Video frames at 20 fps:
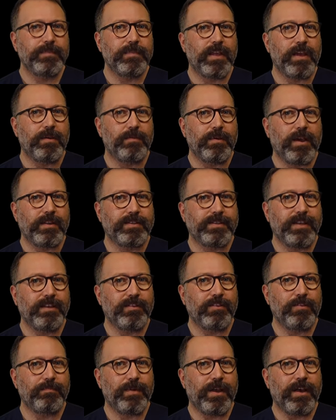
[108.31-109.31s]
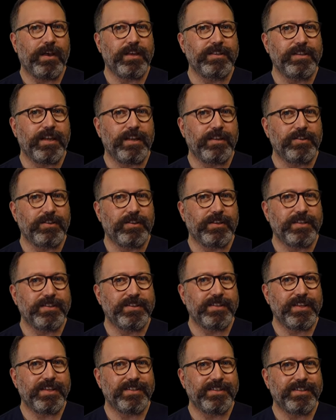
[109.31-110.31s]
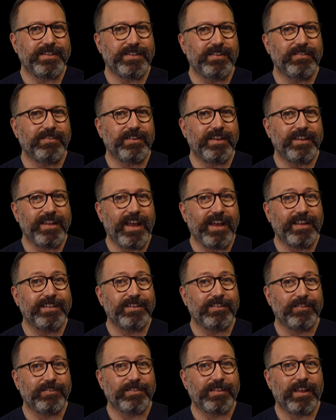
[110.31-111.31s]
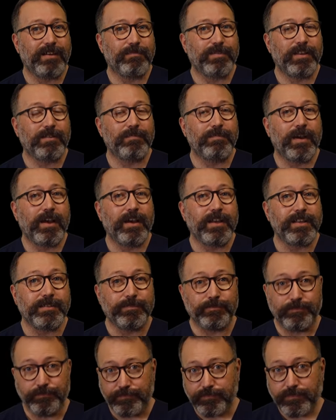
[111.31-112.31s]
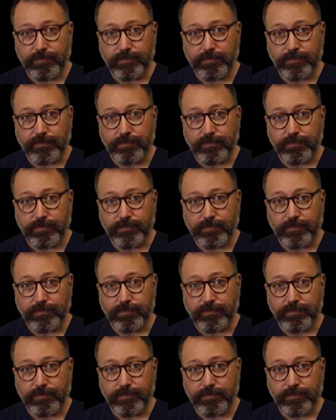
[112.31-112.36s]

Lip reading: there we are, take a look behind it. You can see it's still connected, look, to that plug behind.